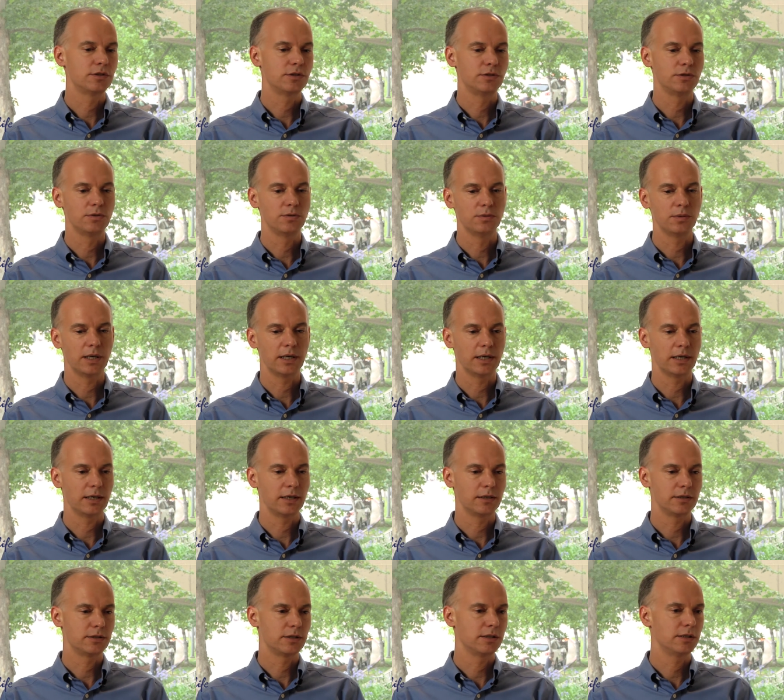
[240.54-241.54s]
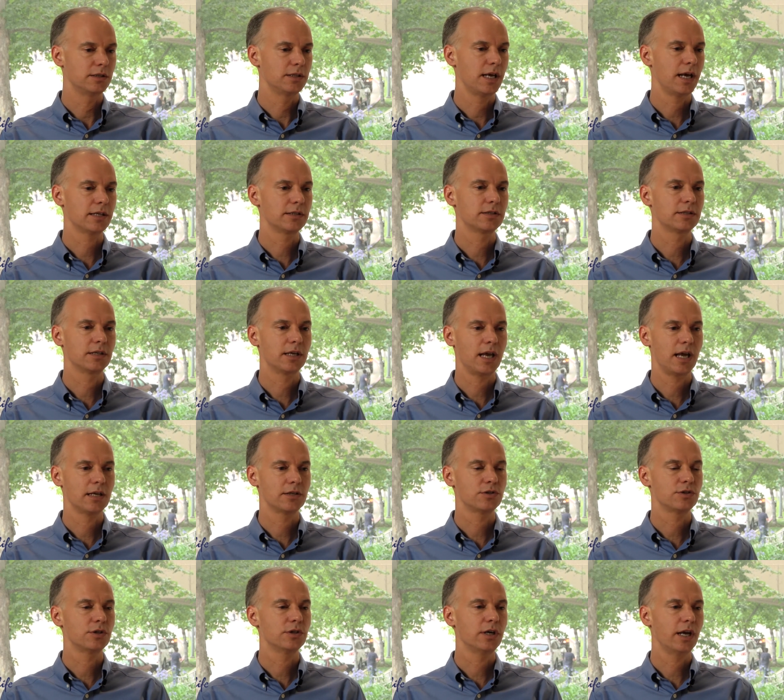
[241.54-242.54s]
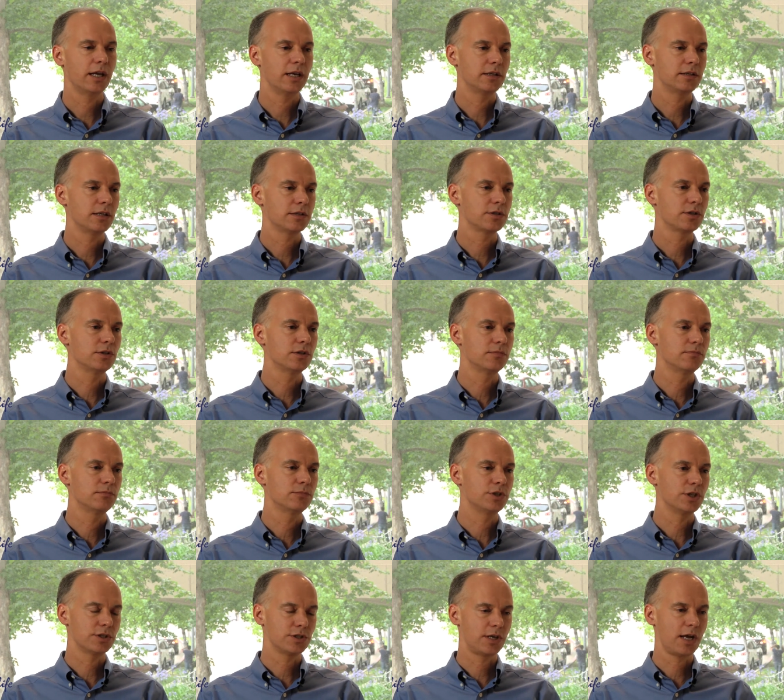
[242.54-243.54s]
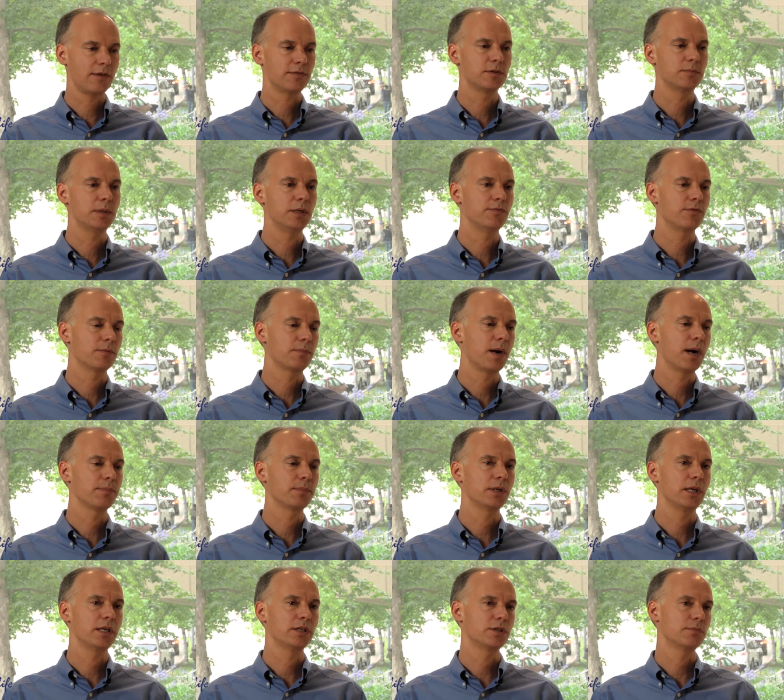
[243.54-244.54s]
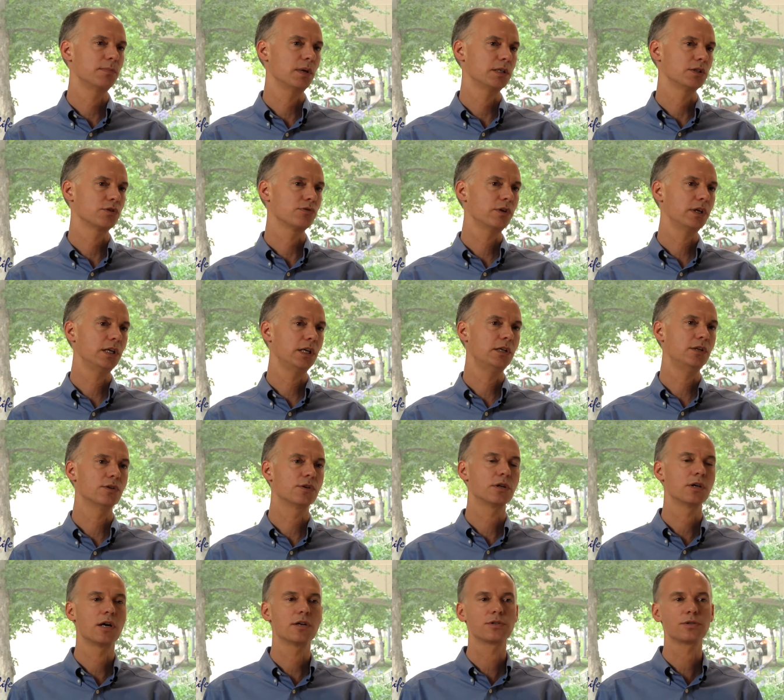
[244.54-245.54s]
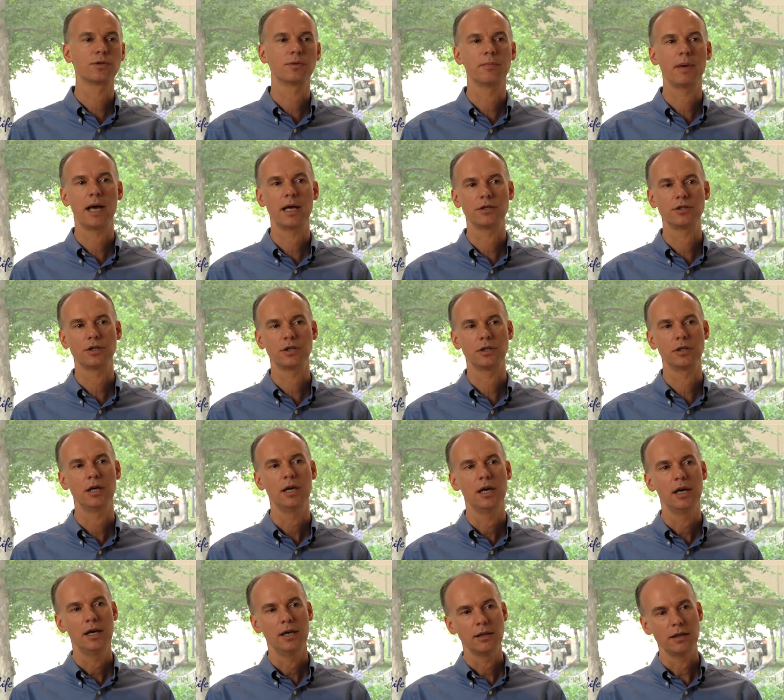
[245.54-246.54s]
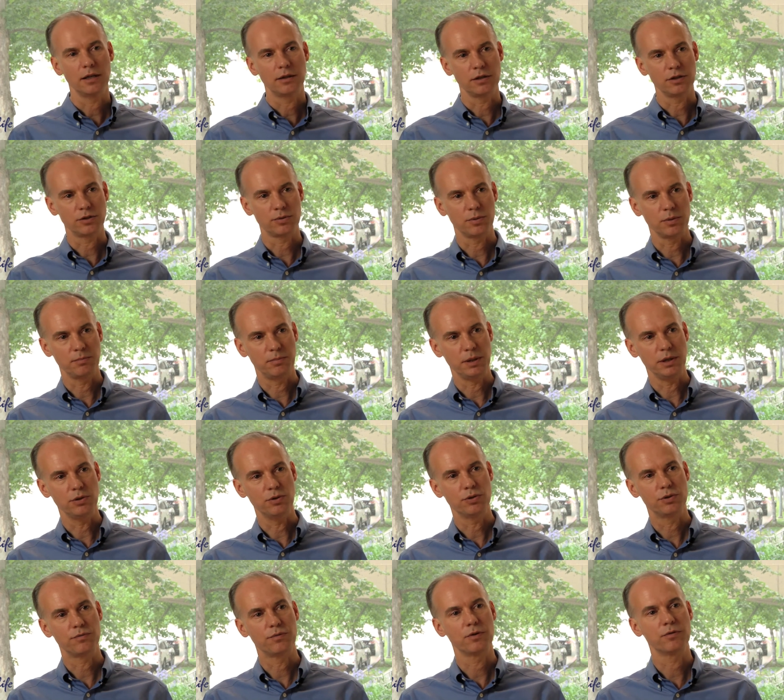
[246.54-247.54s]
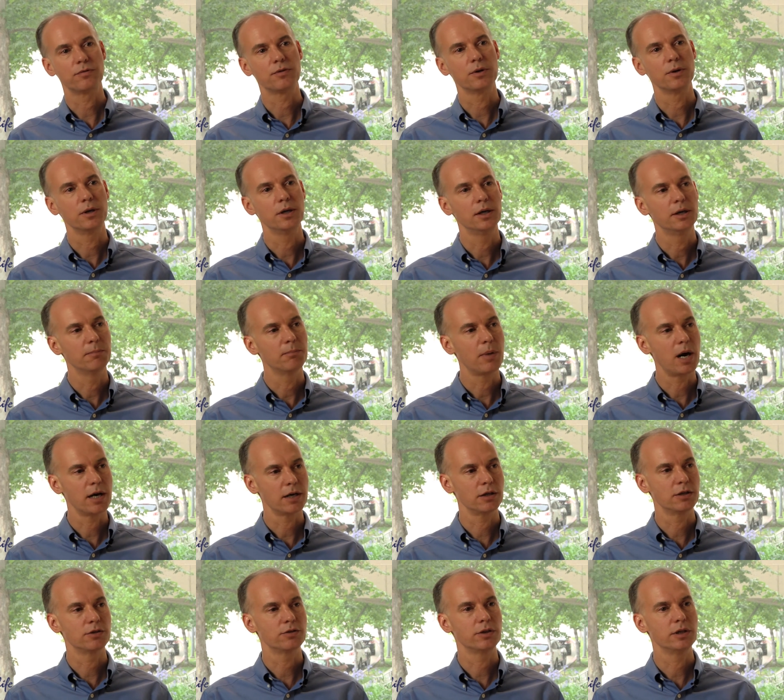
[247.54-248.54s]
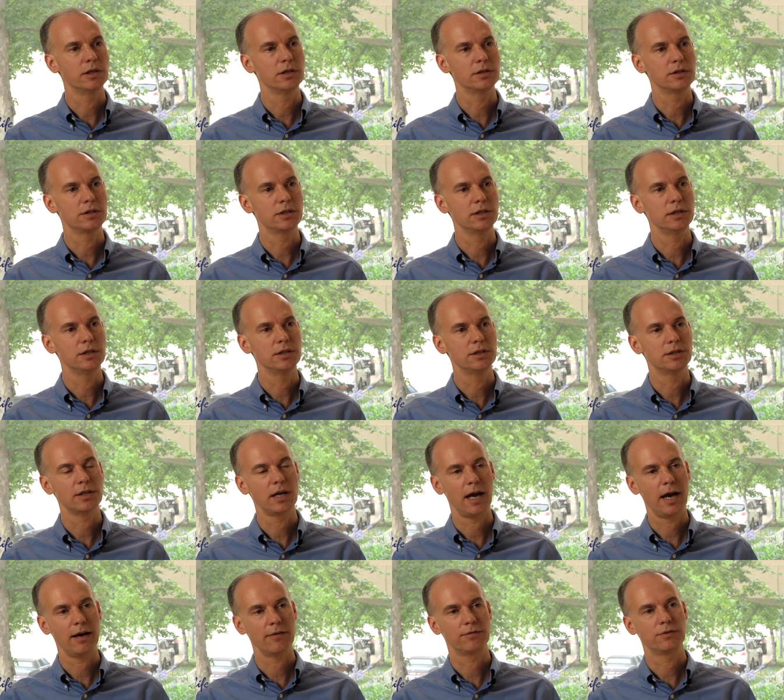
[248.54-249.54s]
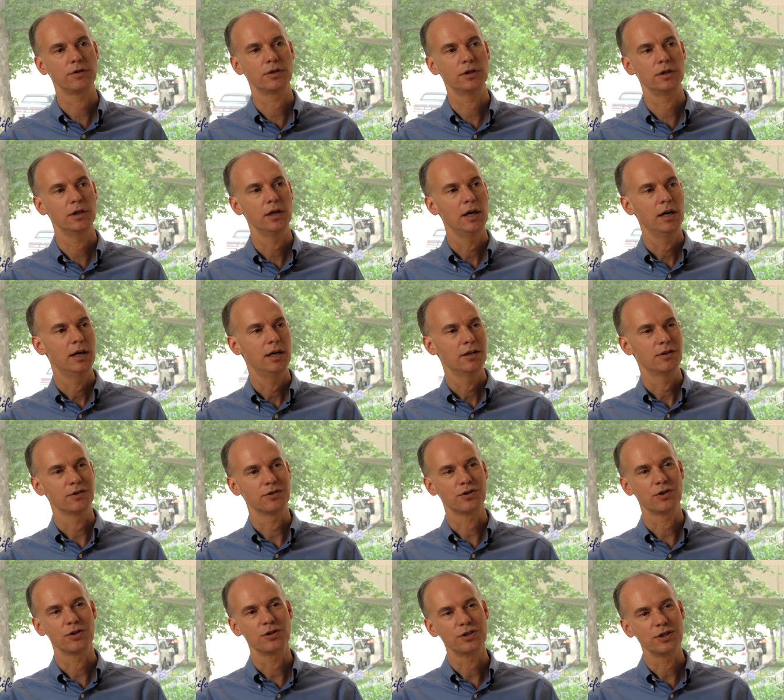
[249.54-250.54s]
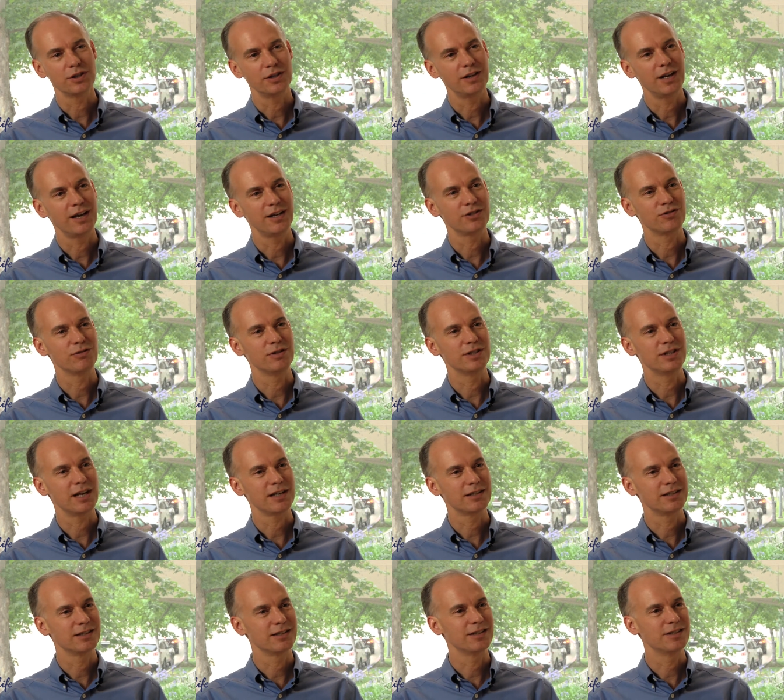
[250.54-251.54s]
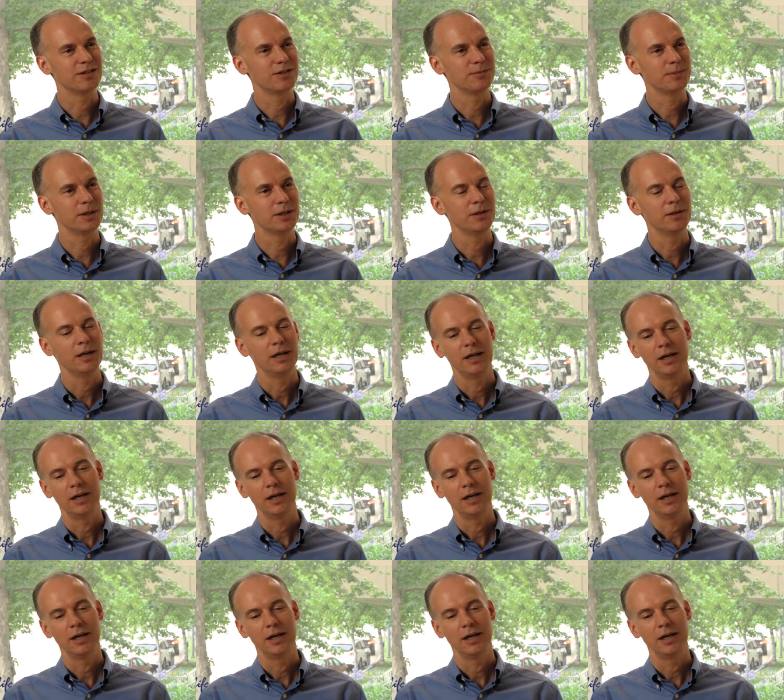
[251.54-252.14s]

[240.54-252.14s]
to, uh, to detect cancer. And it doesn't just have to be for population-based screening. You could also imagine that this would be useful for monitoring disease after the surgeon has resected the tumor